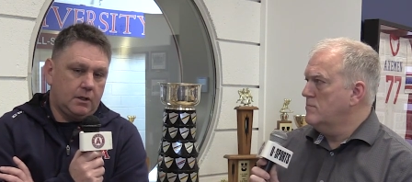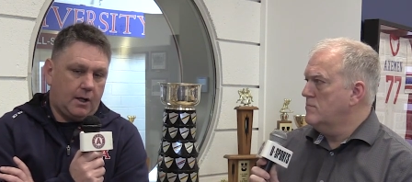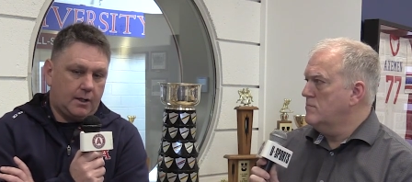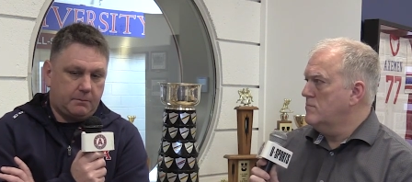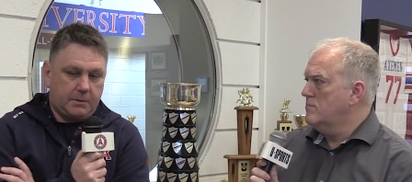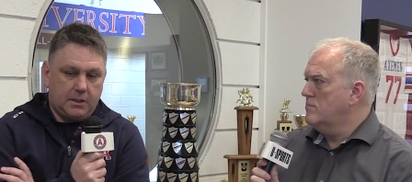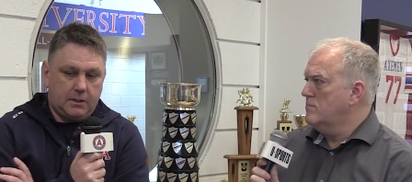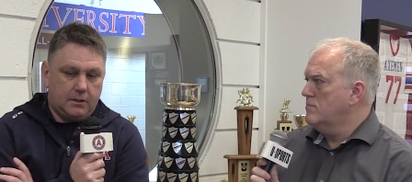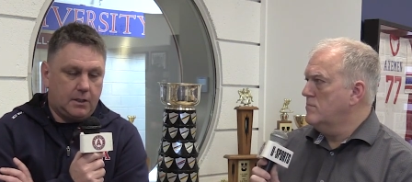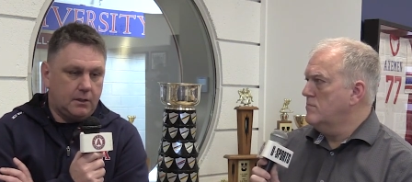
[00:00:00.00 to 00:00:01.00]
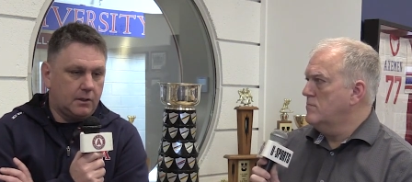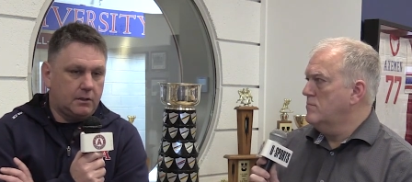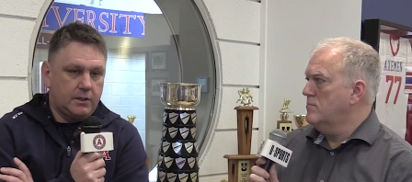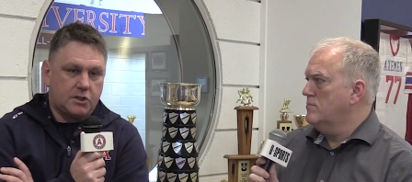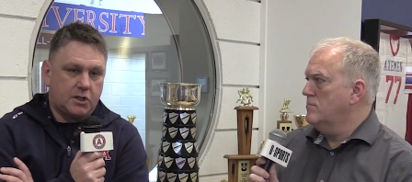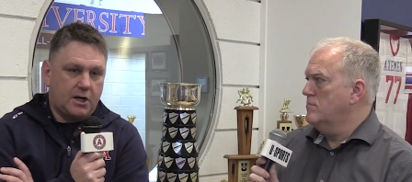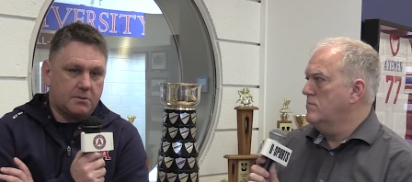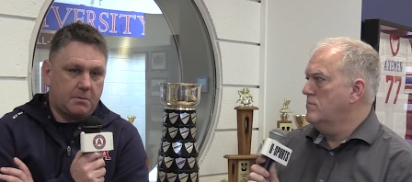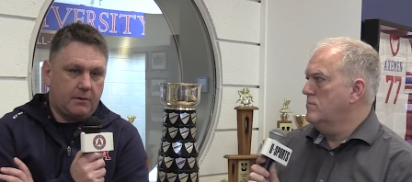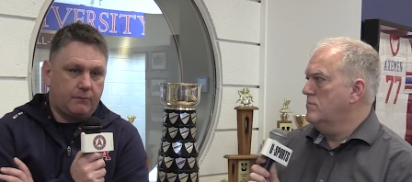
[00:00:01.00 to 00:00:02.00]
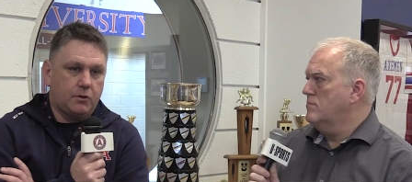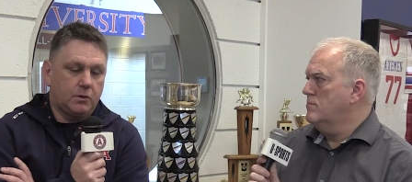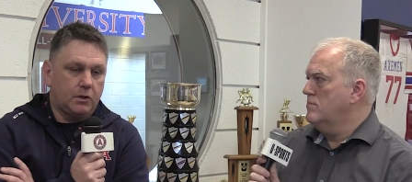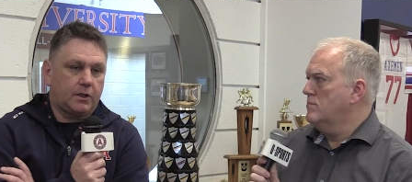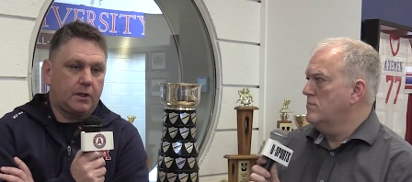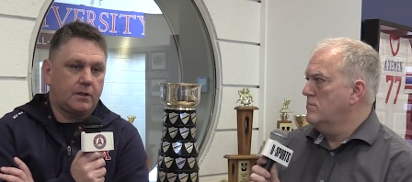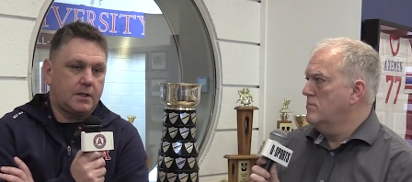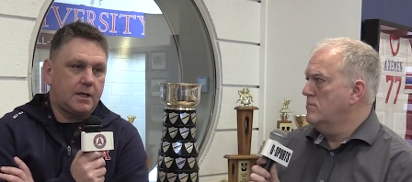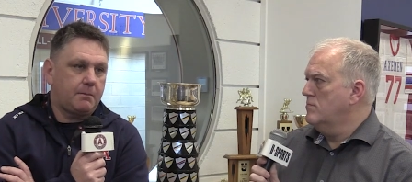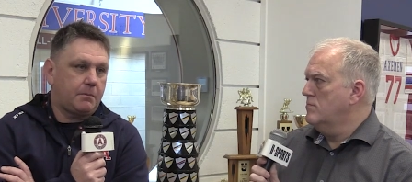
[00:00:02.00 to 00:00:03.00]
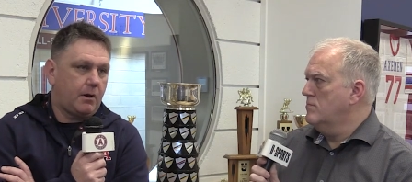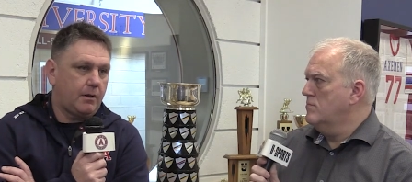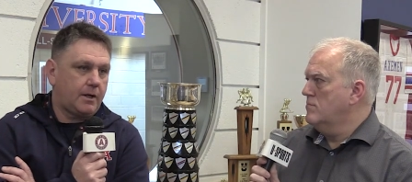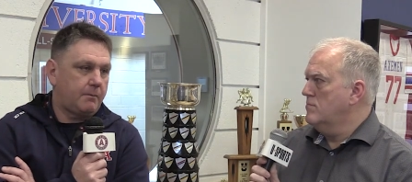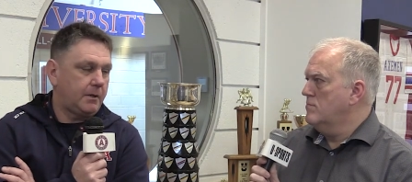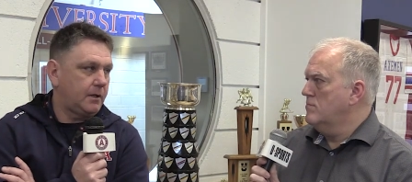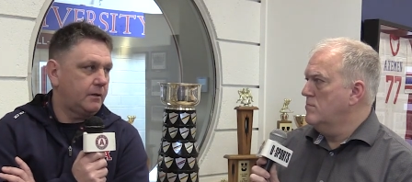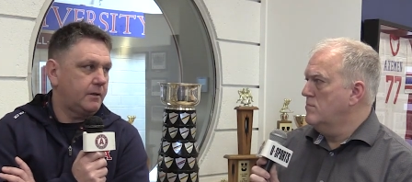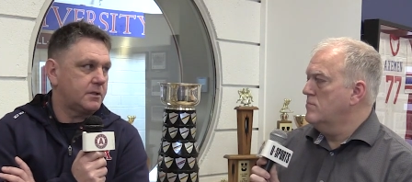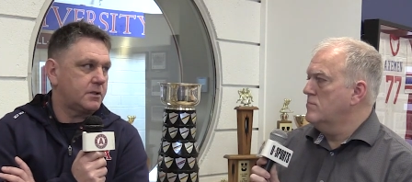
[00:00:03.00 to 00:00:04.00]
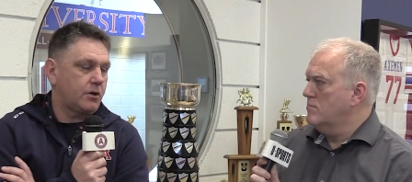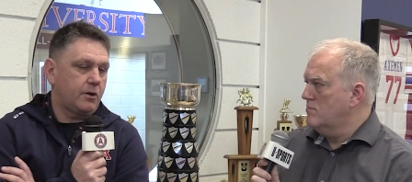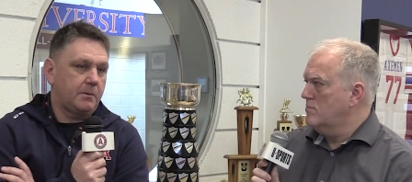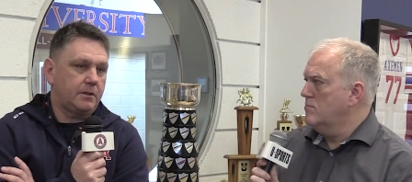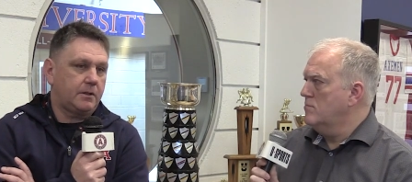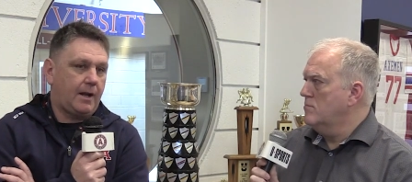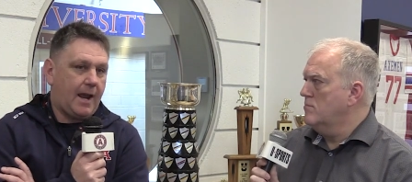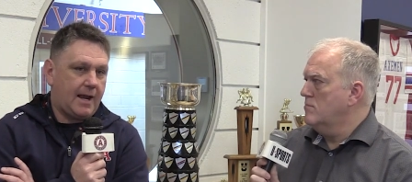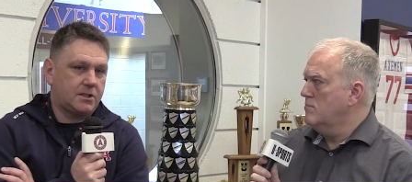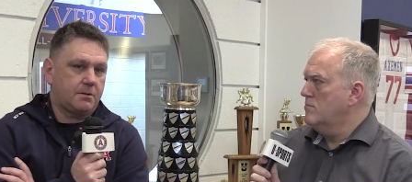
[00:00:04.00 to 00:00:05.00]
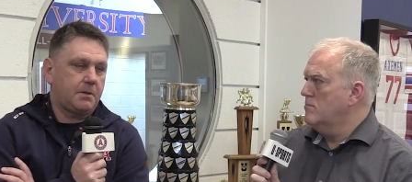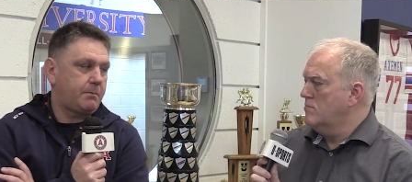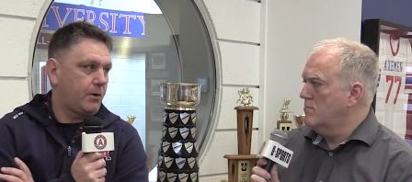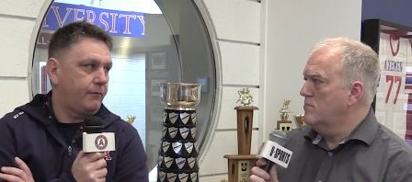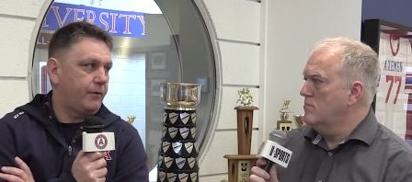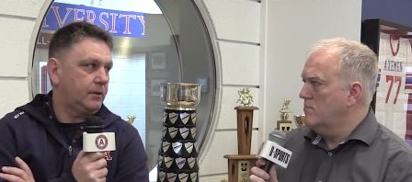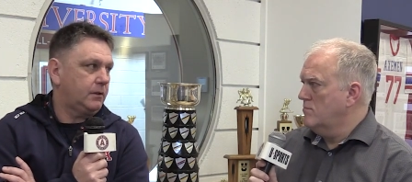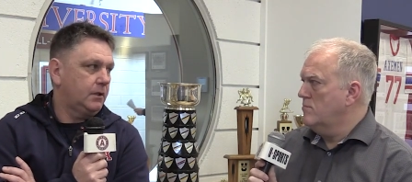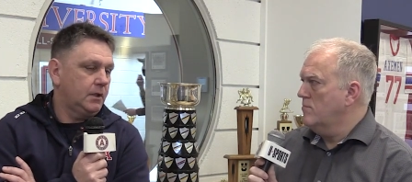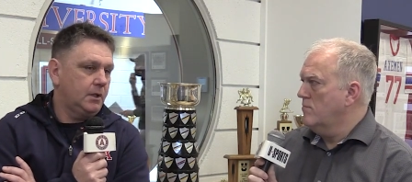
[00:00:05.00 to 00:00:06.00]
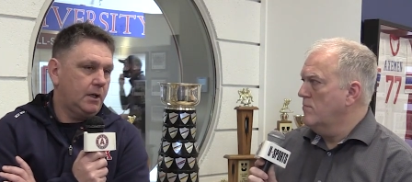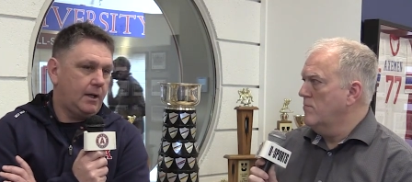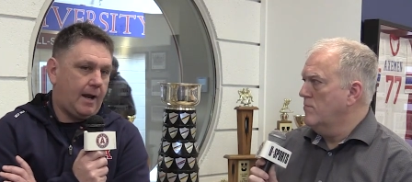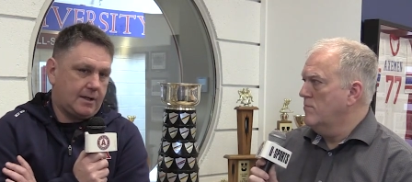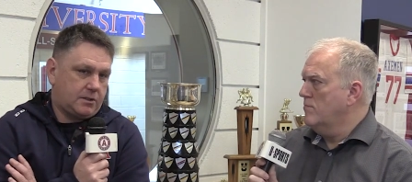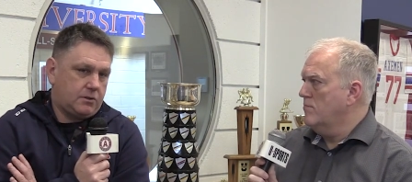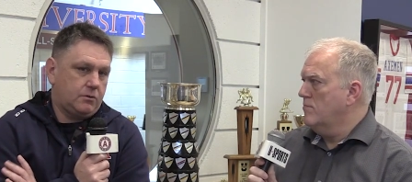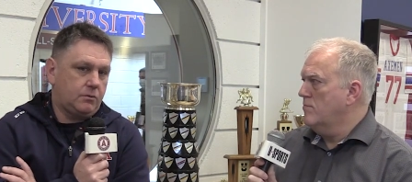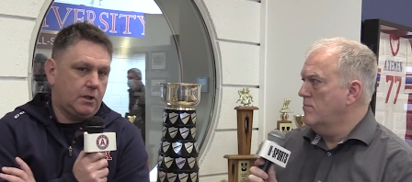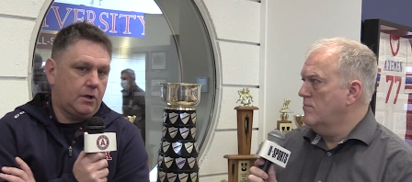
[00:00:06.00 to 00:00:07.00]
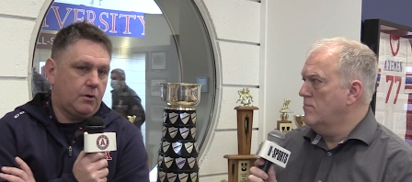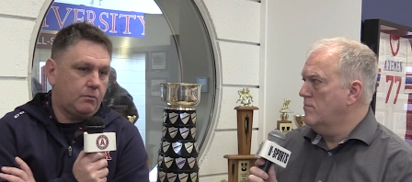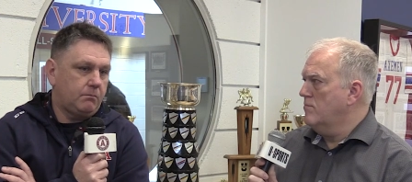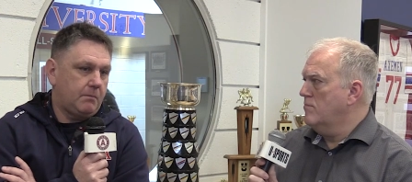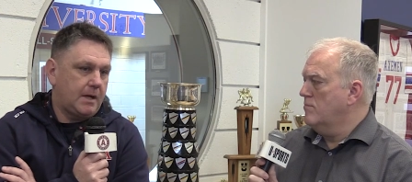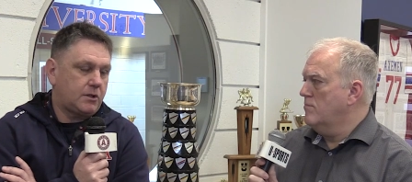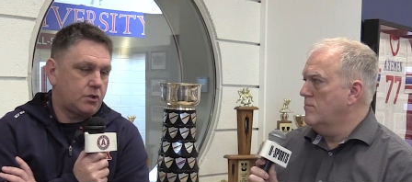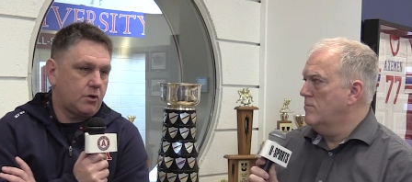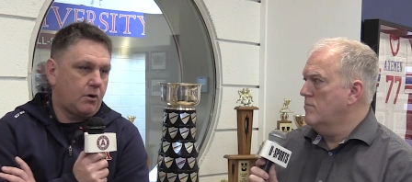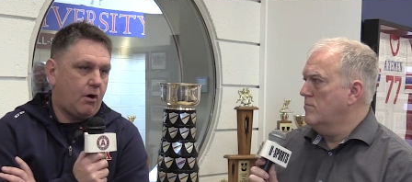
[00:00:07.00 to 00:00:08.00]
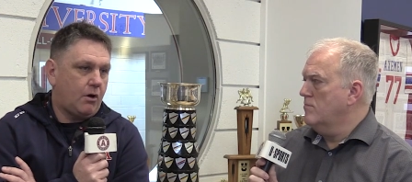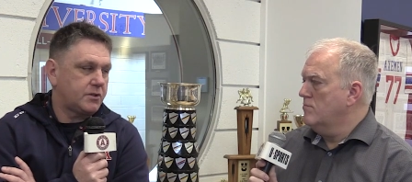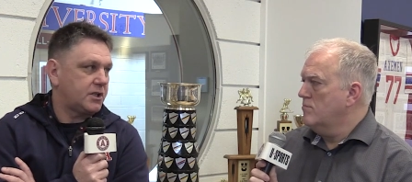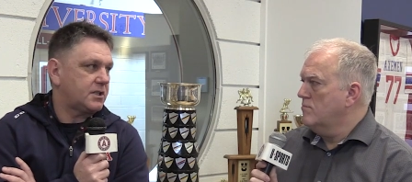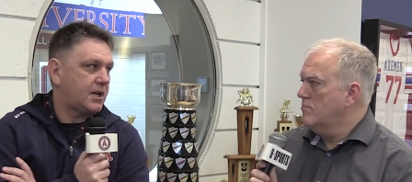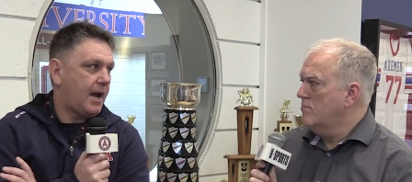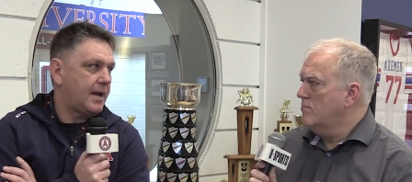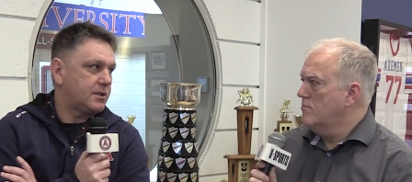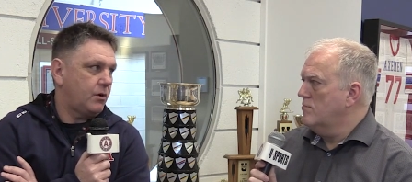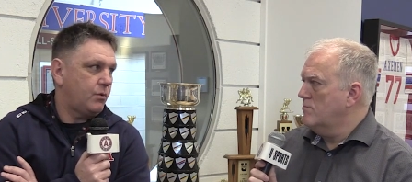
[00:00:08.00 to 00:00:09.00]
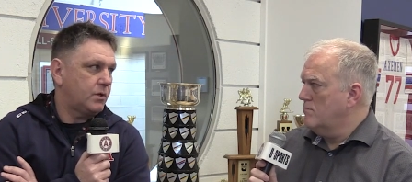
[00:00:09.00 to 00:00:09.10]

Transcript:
Speaker 1: not to be in, into cliches, but if you look at a team probably coming into this tournament that has to be perfect and has to, you know, make sure all six guys know